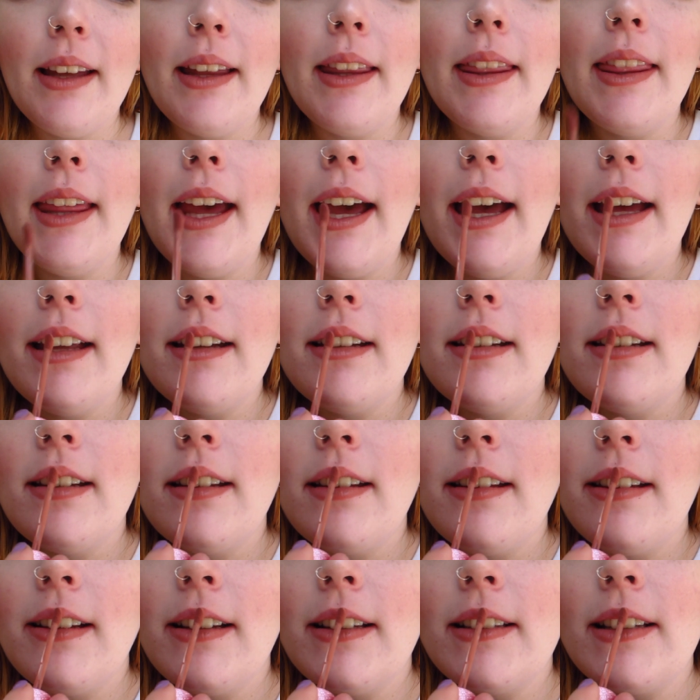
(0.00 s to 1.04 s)
that,
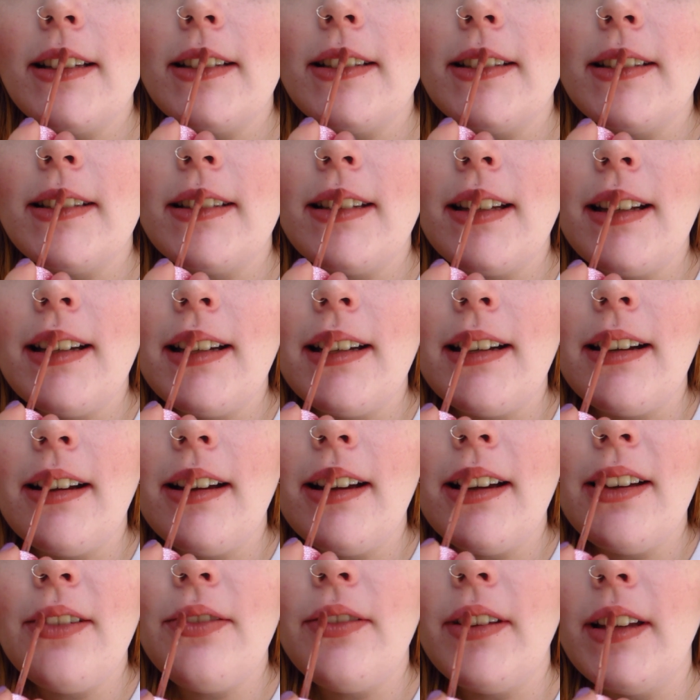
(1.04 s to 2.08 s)
because I don't know,
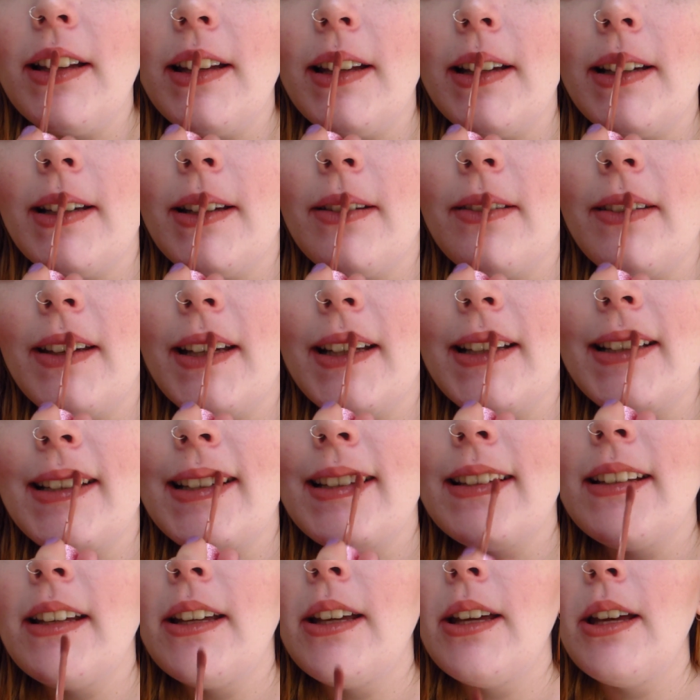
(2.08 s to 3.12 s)
I feel like it
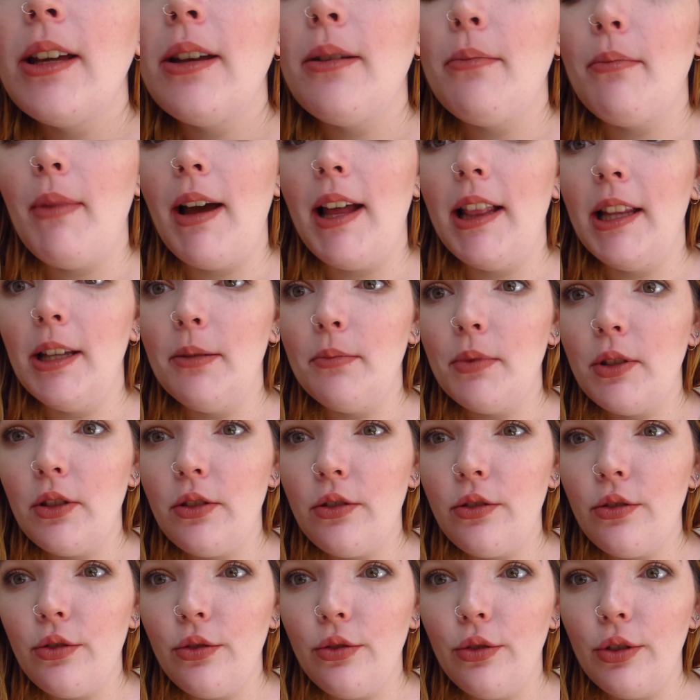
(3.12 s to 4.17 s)
makes my lips
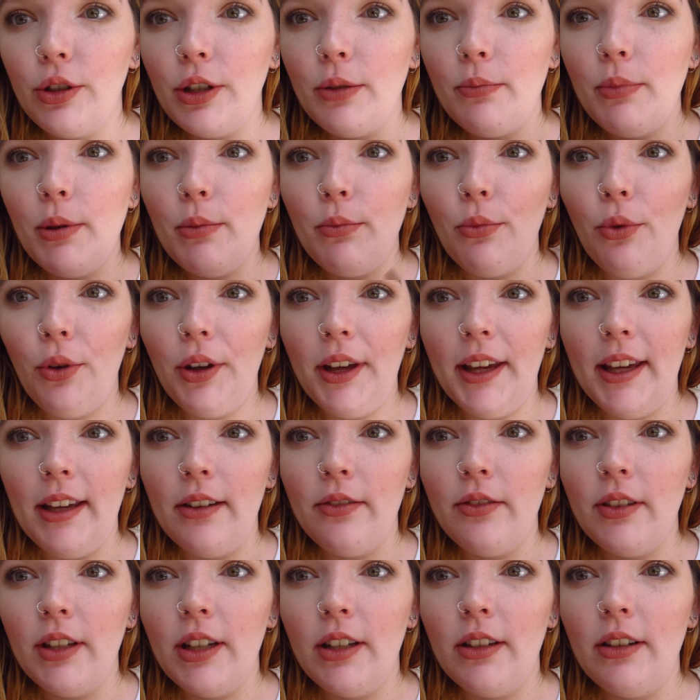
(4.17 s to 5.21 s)
look a bit more
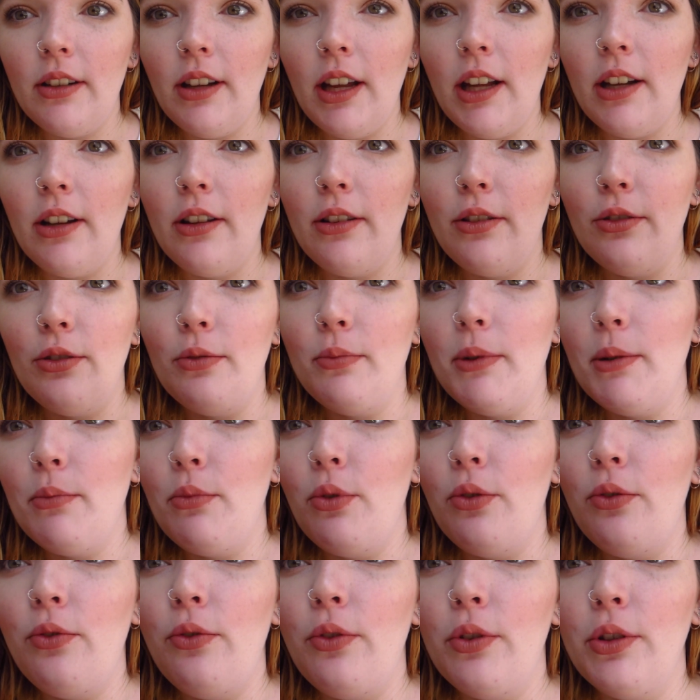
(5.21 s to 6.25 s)
even and a little bit
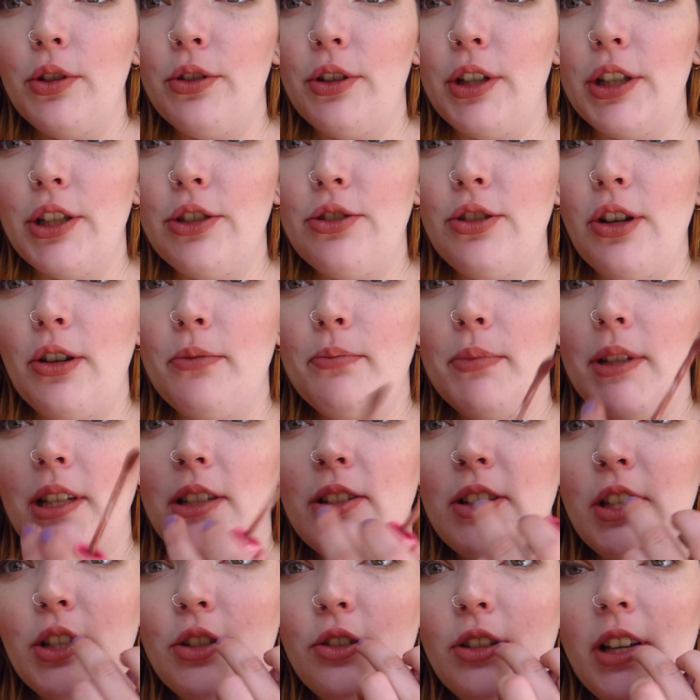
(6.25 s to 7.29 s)
more fuller at the top,
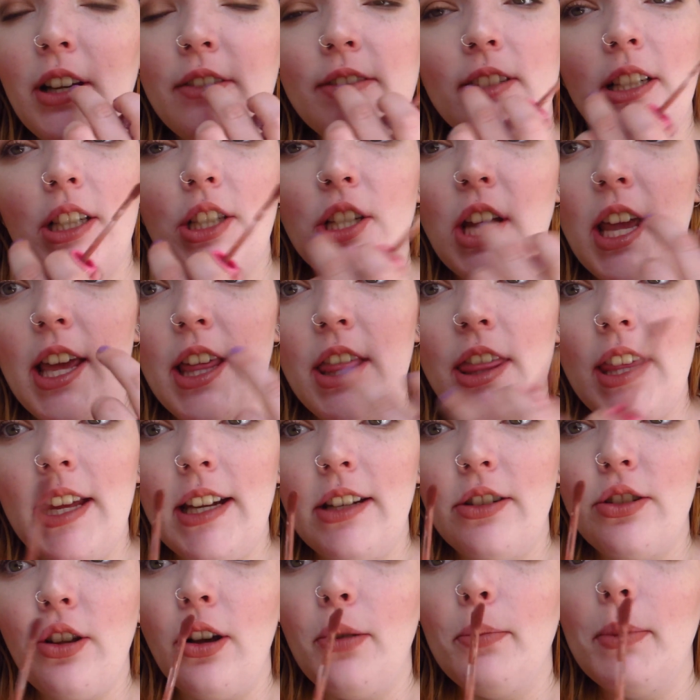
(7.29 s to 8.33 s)
because I do have such a
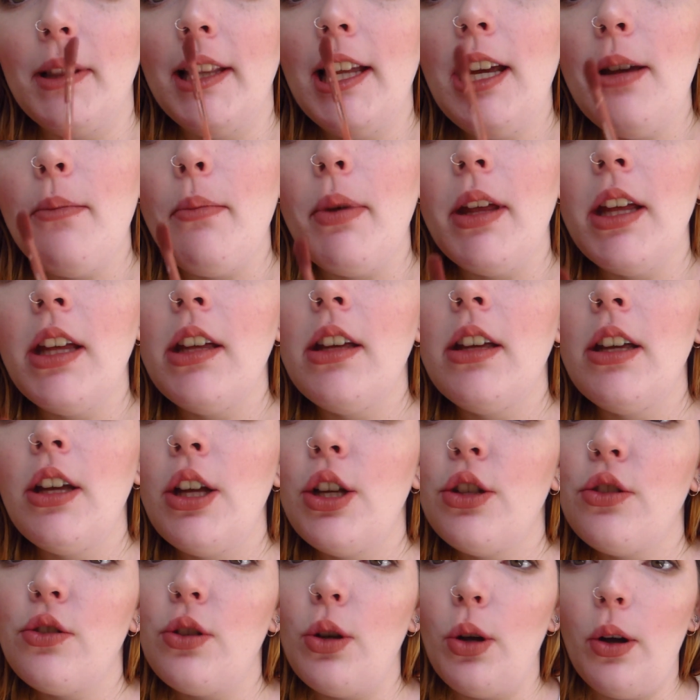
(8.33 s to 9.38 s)
thin top lip.
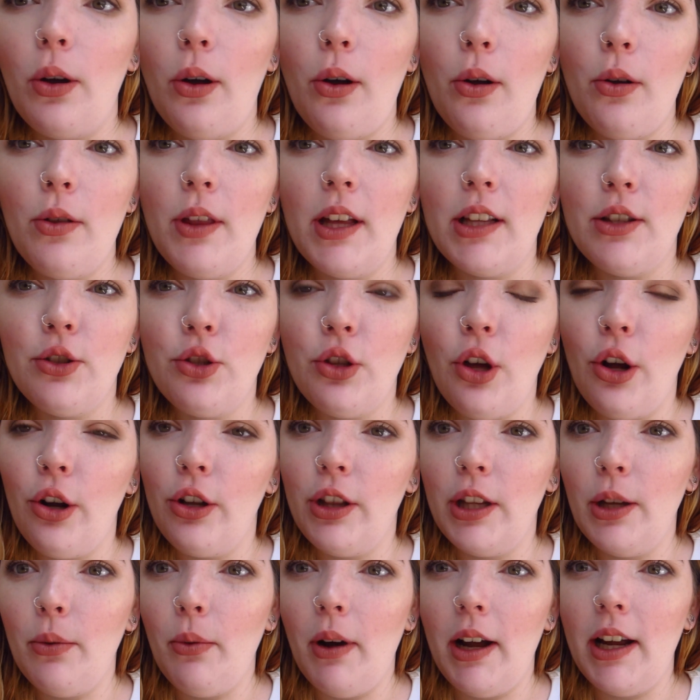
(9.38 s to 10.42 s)
So that's the
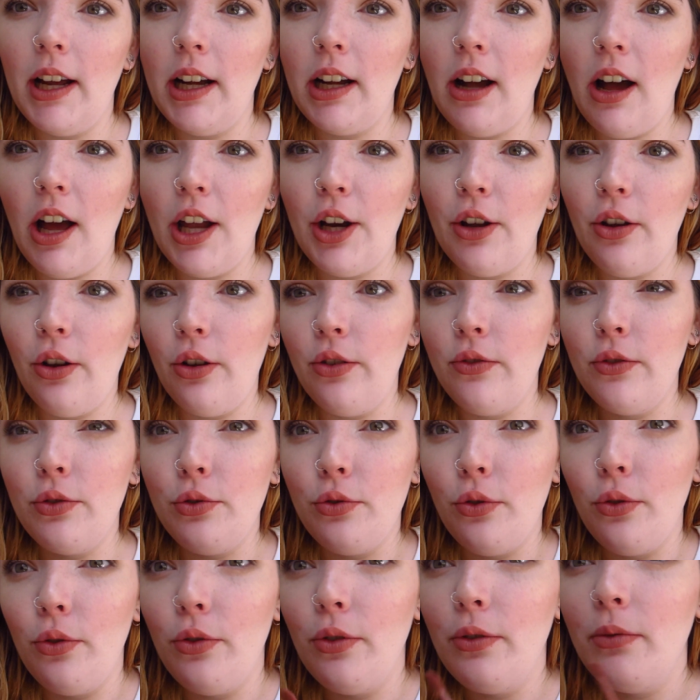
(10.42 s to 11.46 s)
only way I kind of
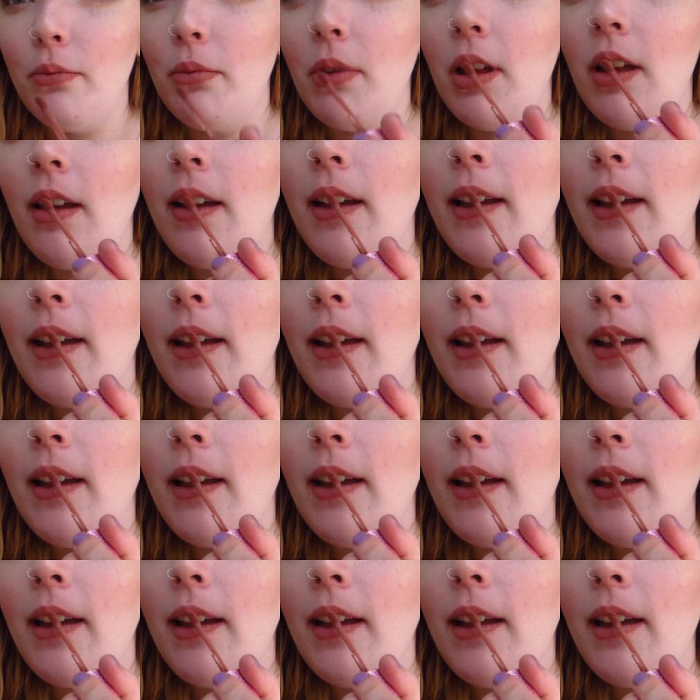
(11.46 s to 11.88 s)
overdraw them.